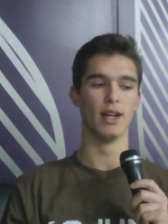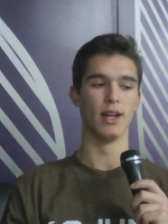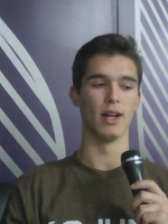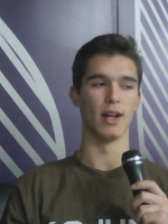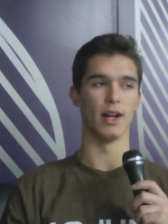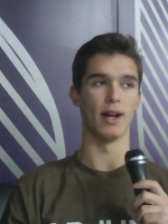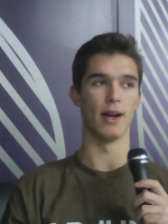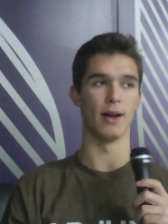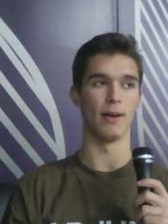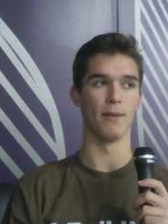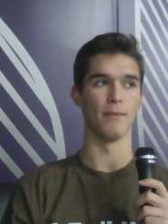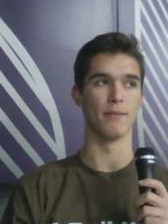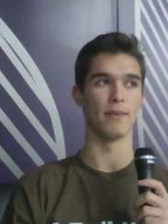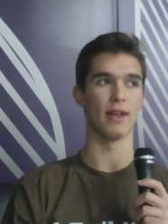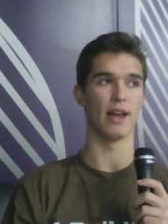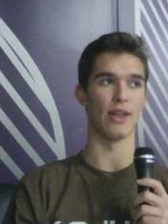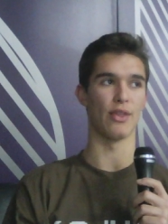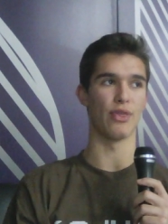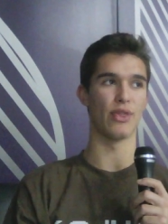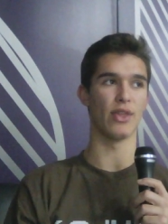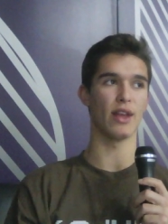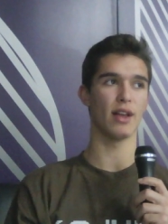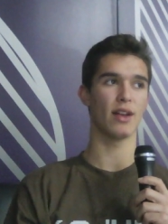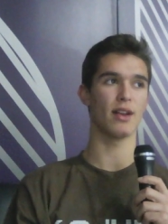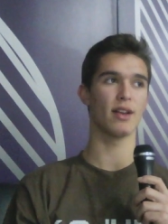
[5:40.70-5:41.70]
Um, I
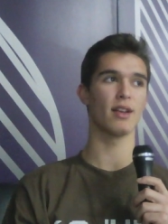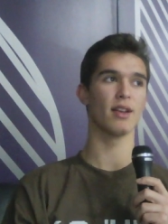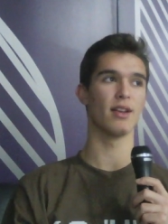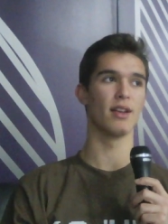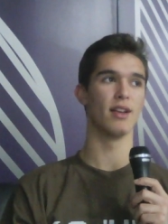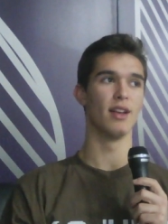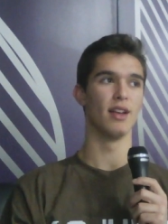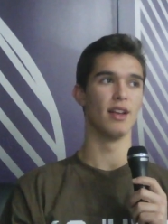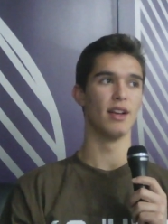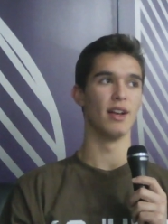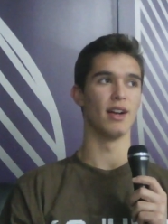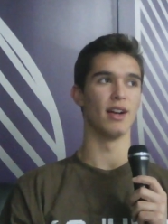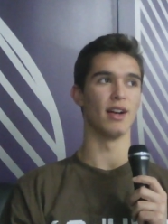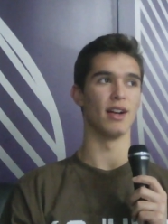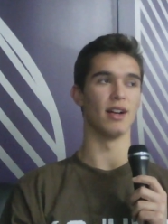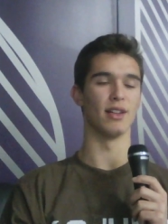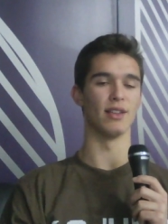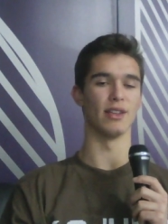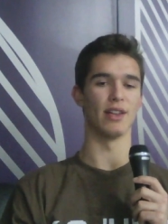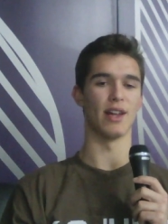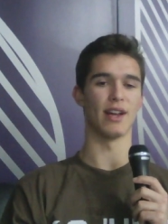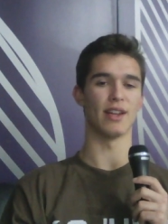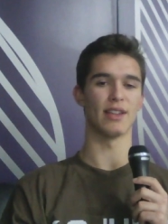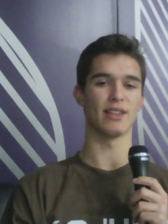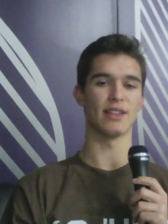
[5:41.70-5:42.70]
think a
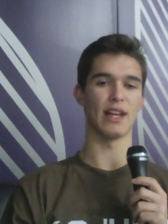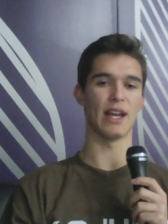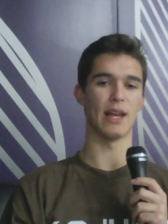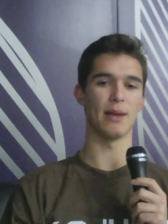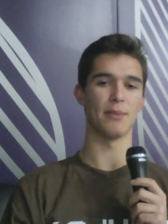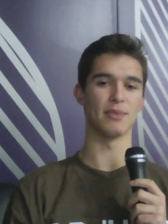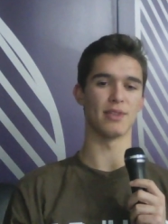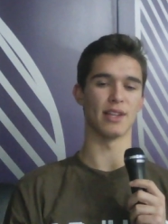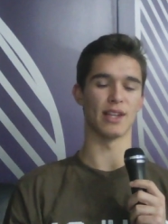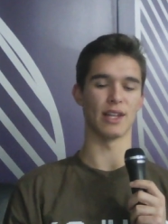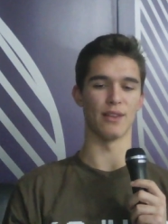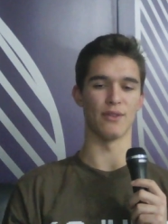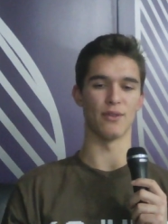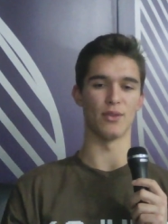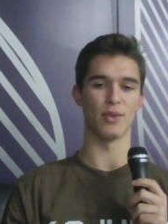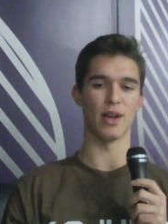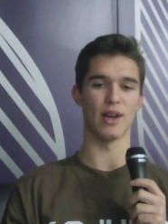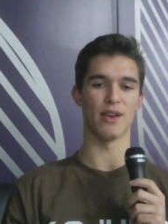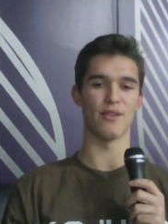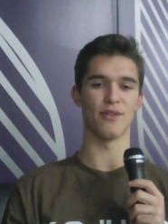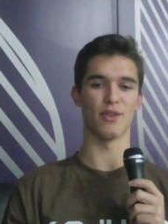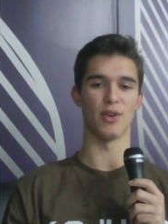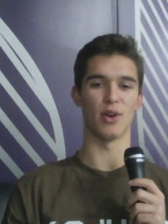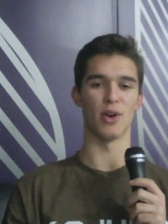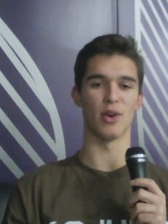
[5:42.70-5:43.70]
lot of times, like if you
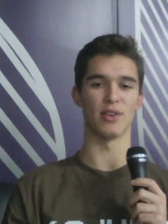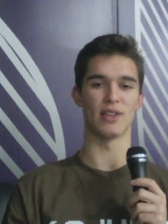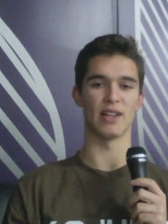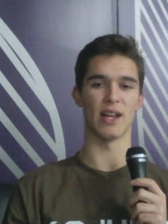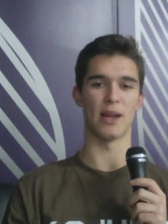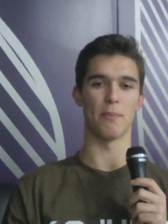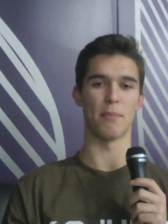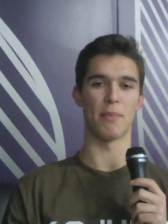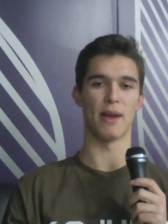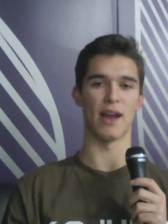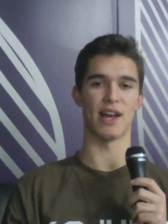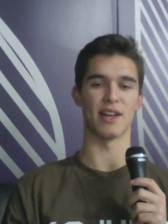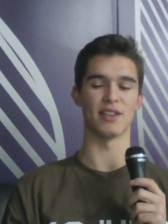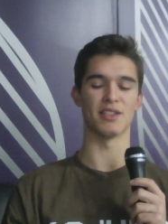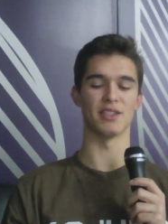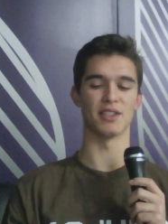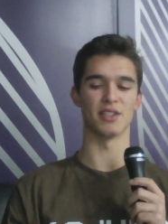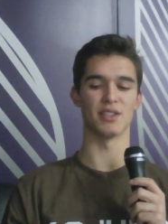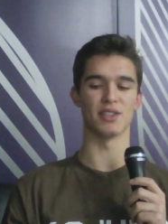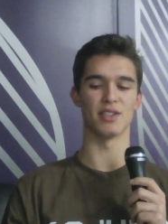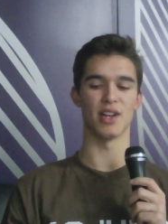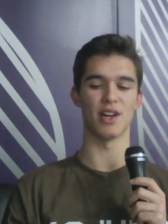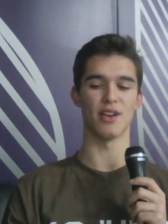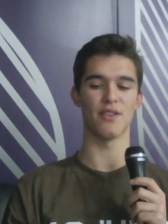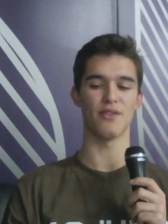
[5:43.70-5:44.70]
have a hard time passing
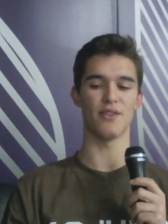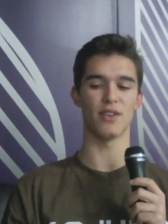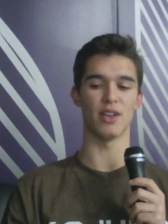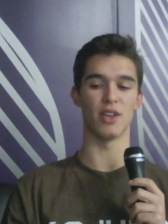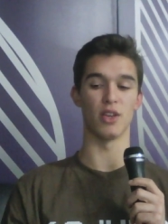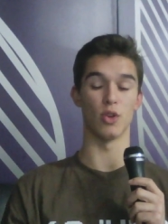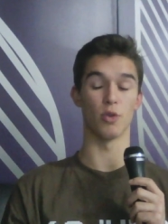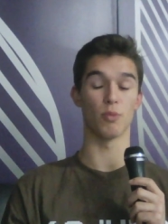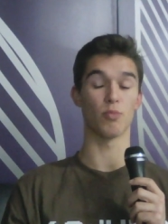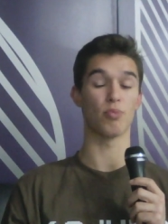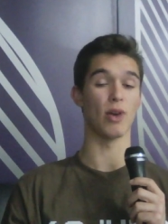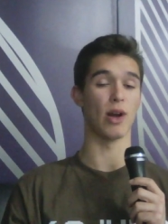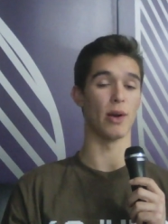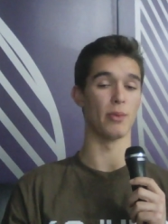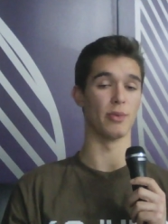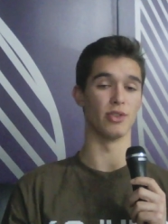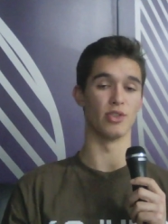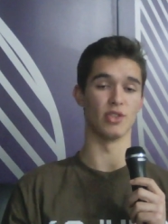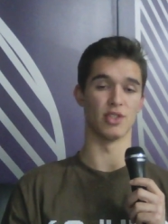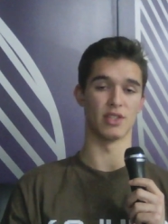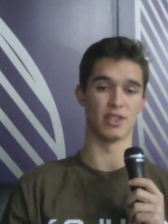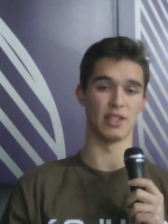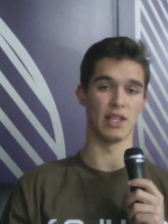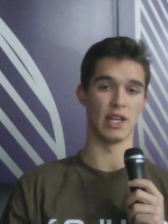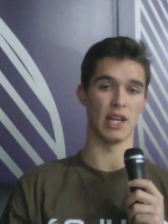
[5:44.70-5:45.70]
stuff, you're probably
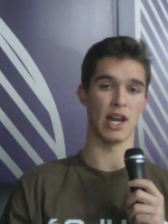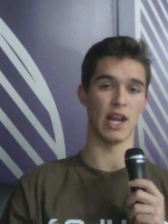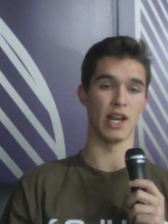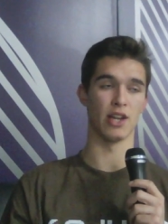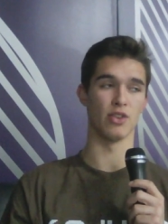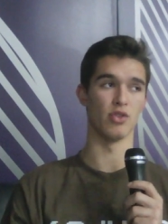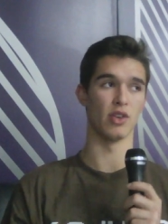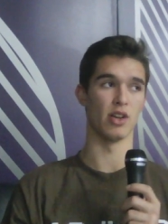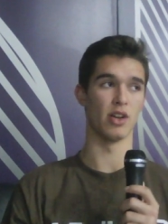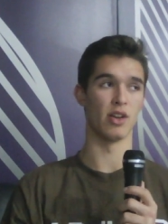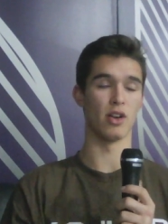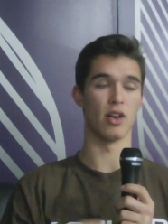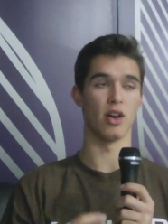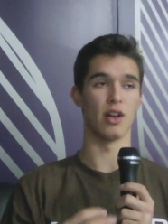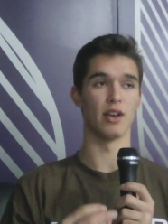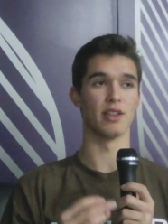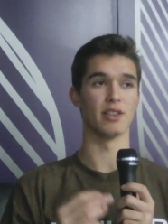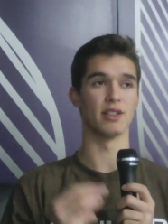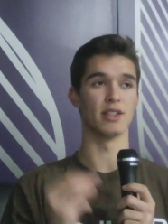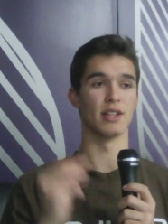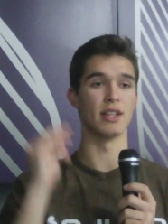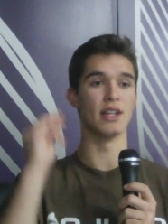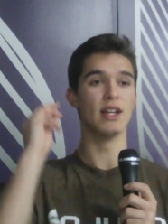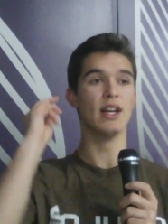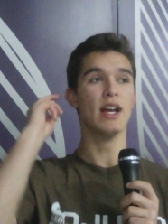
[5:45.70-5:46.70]
just dehydrated,
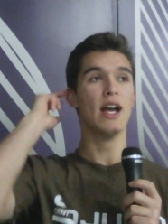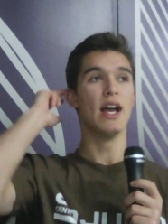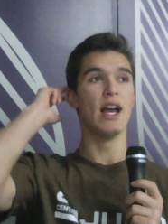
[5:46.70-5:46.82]
honestly.